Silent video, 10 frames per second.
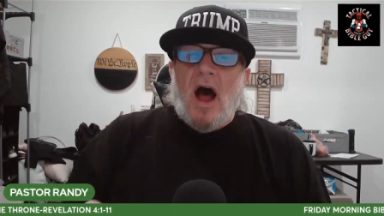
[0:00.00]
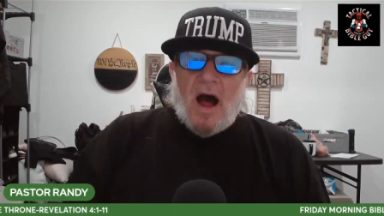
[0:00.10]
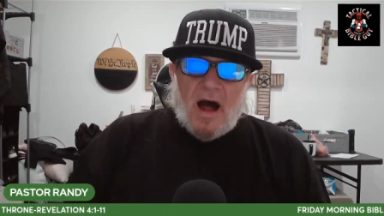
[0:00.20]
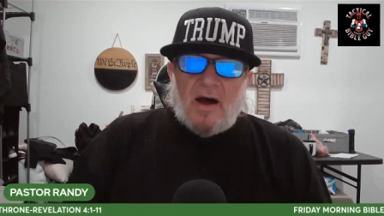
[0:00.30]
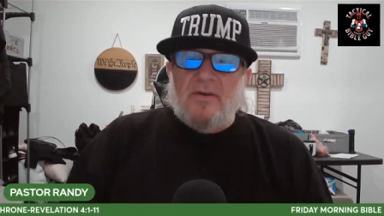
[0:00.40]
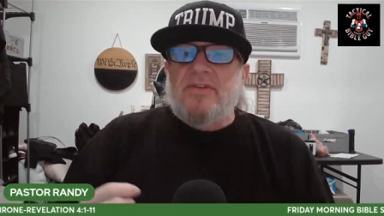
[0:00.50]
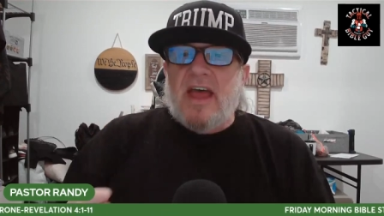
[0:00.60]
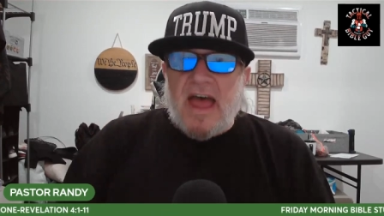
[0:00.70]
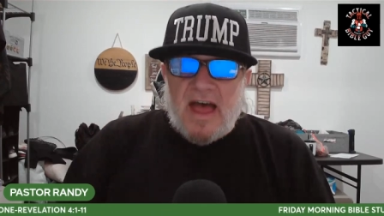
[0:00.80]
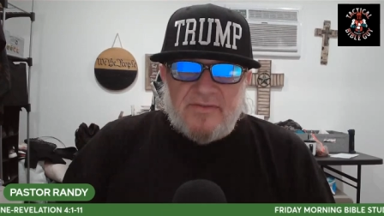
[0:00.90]
of
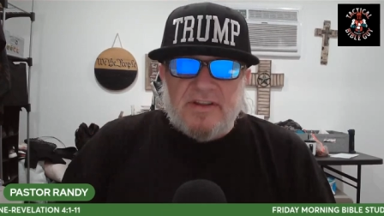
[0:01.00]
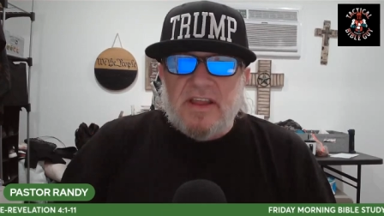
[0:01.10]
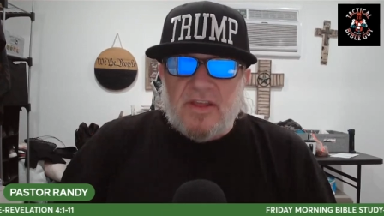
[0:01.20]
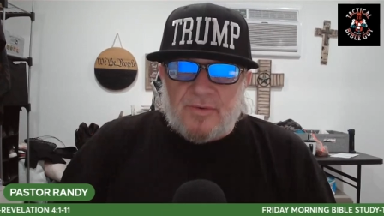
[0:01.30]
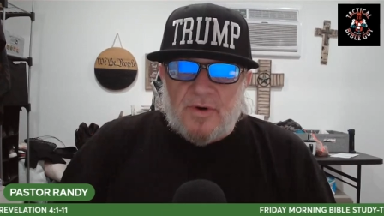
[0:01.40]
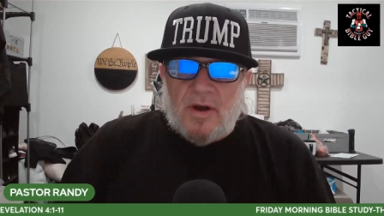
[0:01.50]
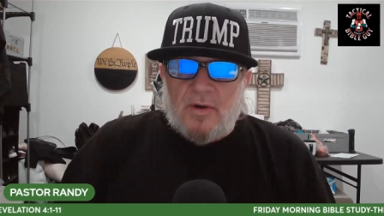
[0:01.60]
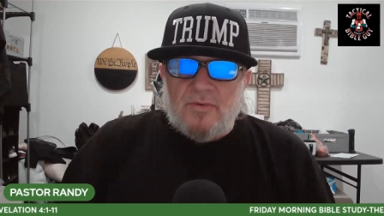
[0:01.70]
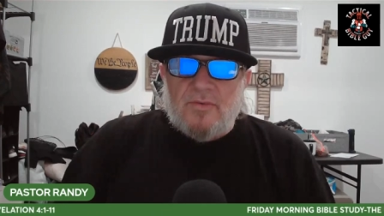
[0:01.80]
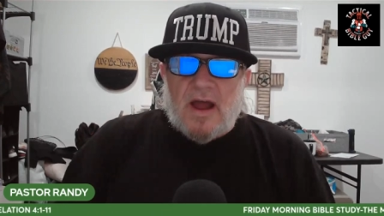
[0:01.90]
the heavenly
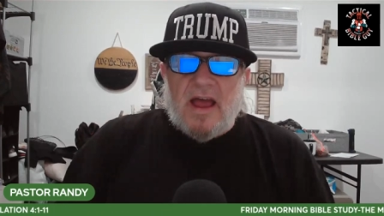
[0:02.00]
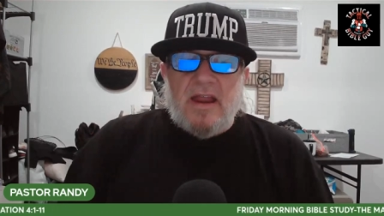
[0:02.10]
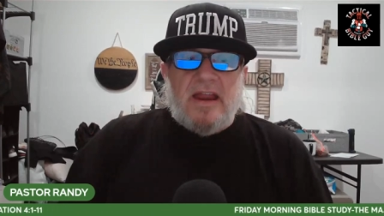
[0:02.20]
throne, right?